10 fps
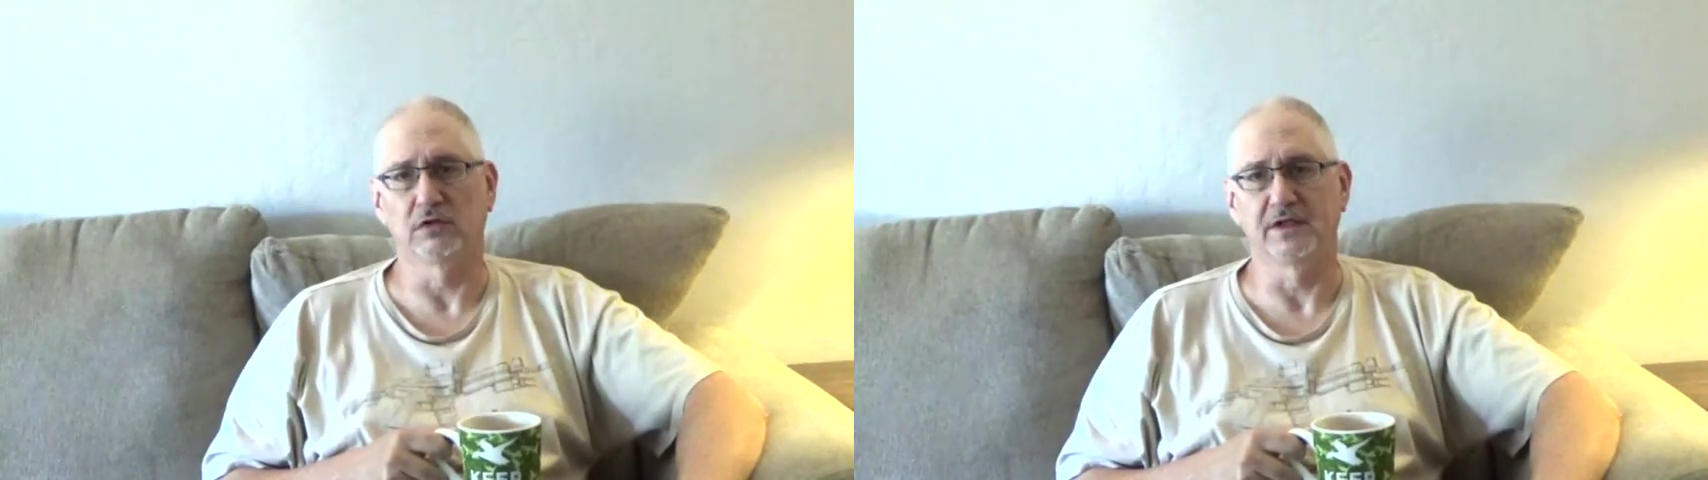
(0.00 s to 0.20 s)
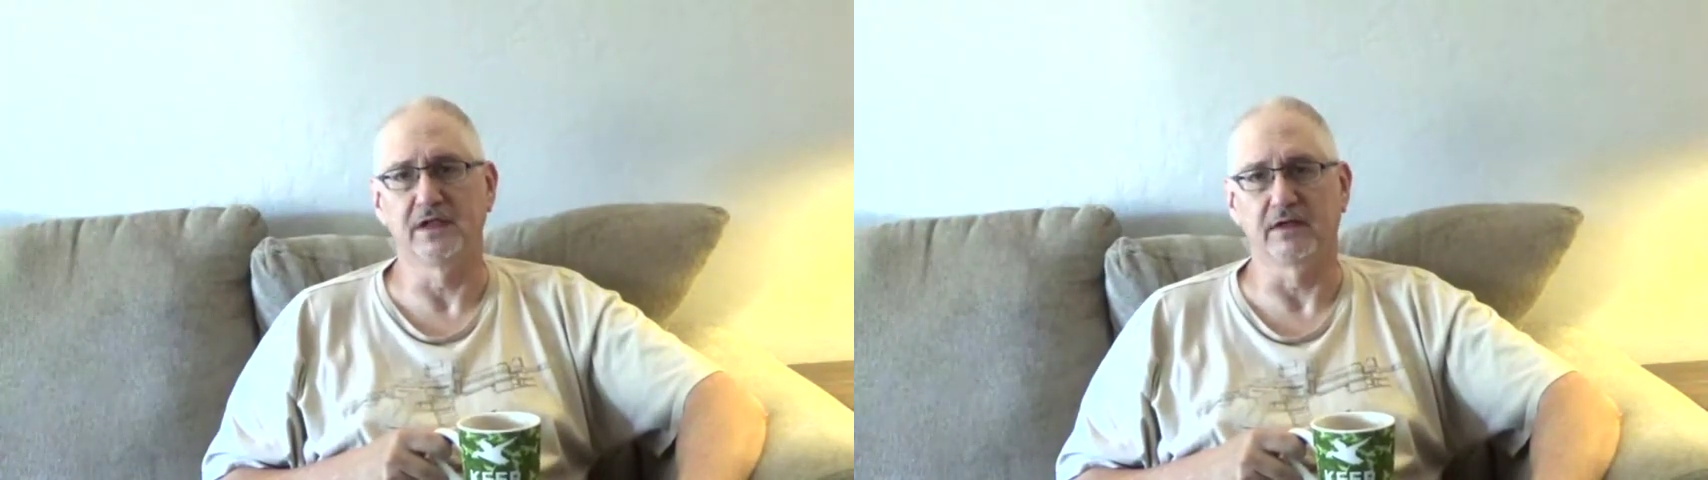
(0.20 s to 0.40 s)

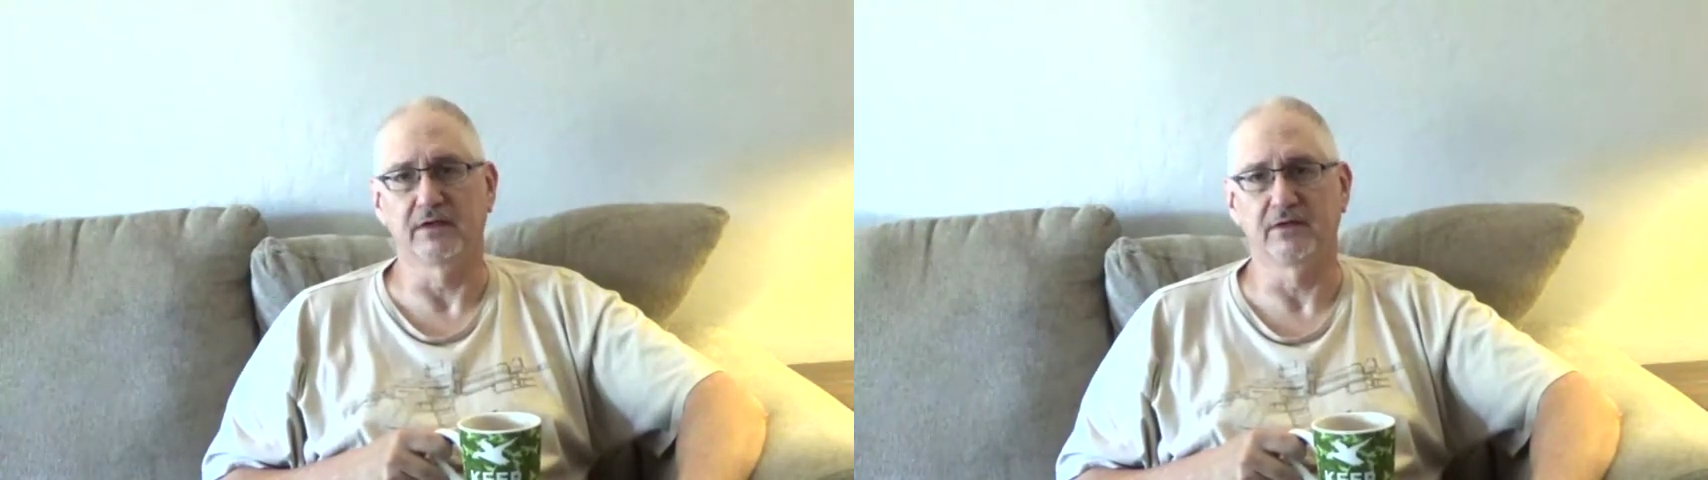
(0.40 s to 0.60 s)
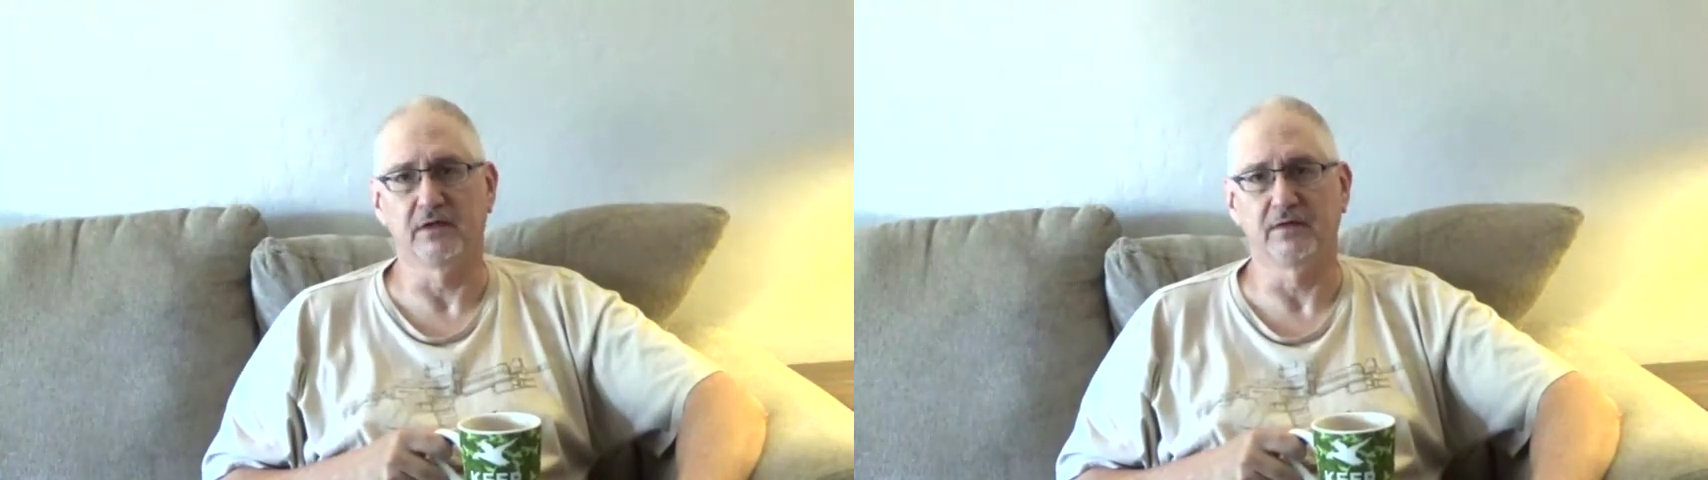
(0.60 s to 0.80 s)

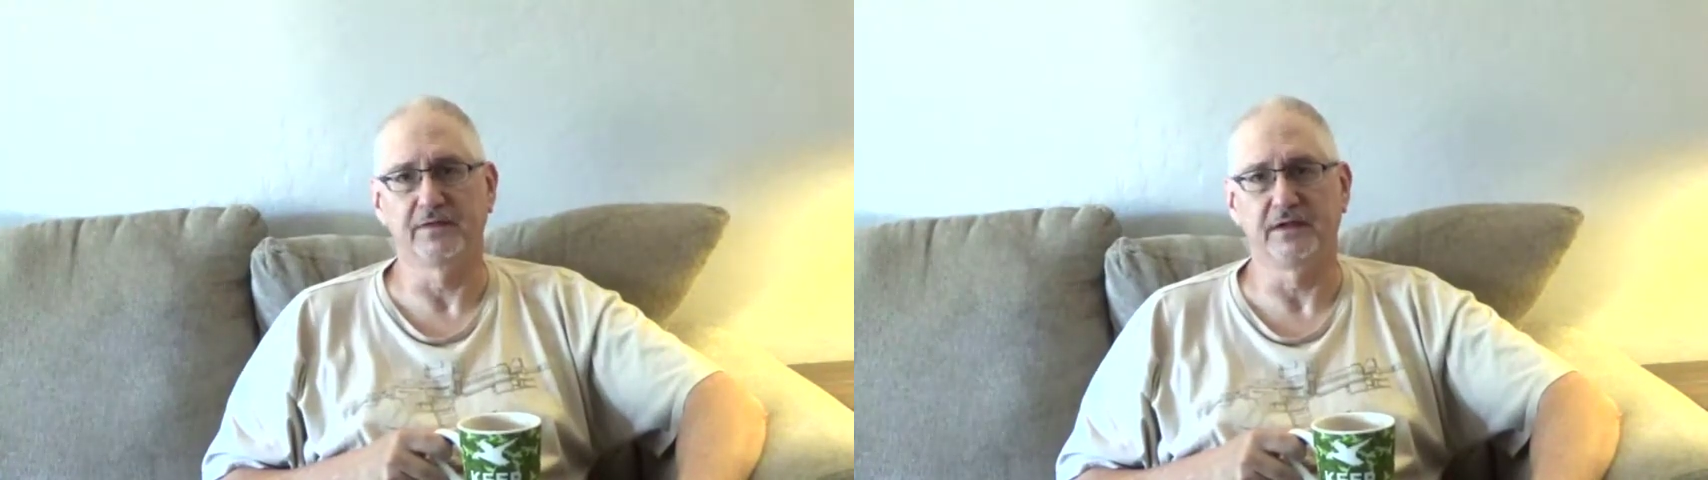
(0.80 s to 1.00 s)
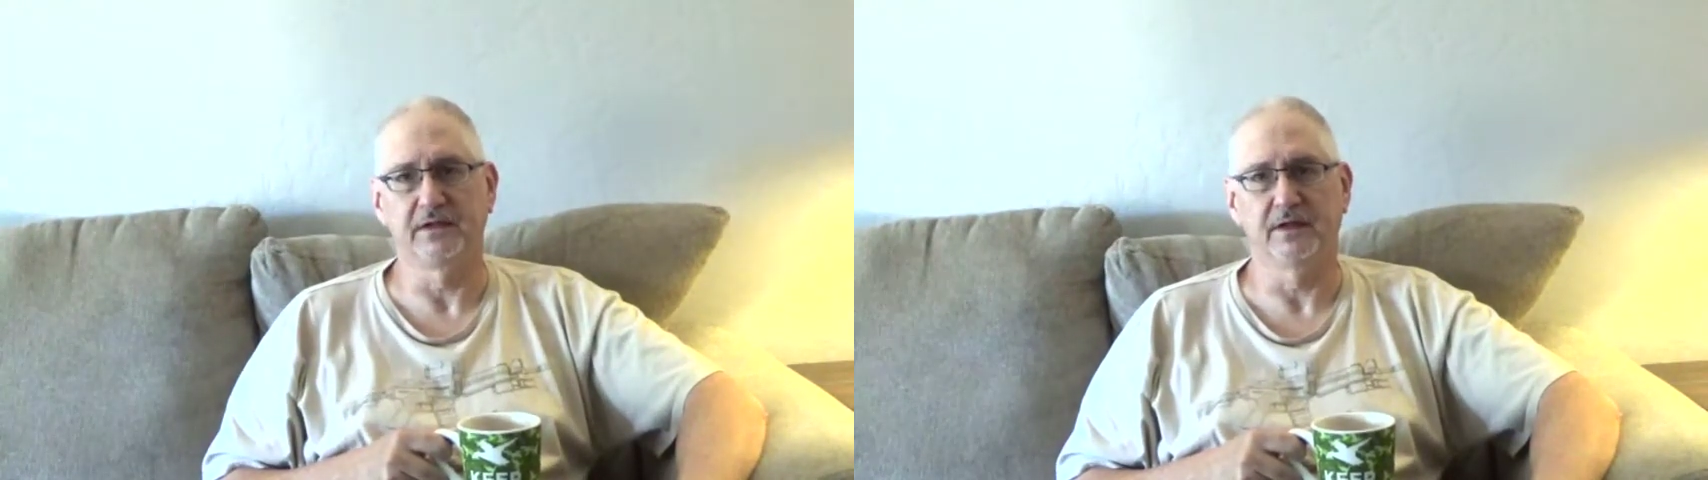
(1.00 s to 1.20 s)
length on
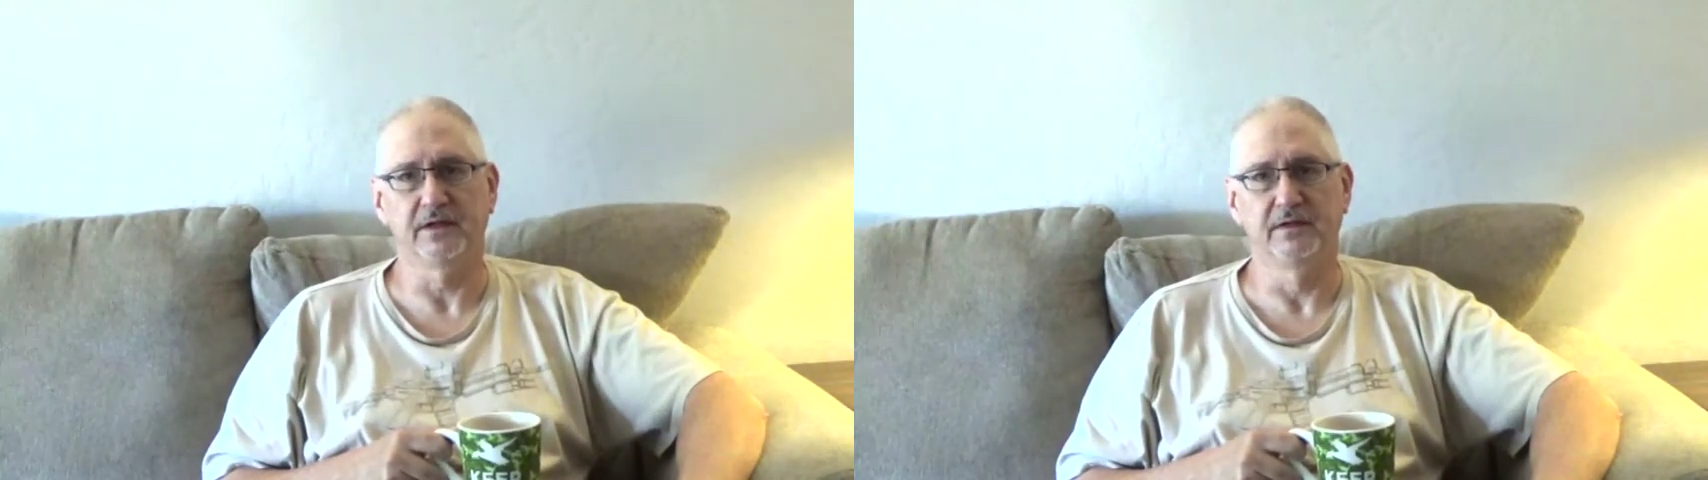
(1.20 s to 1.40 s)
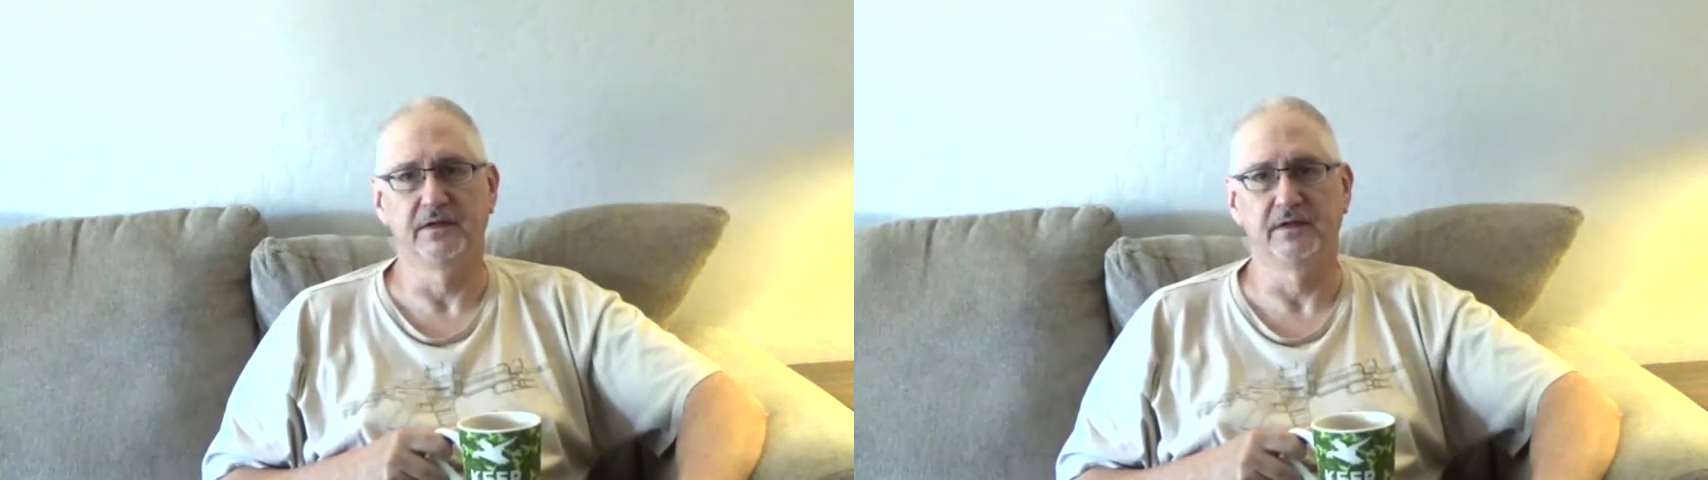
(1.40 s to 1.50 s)
the uh,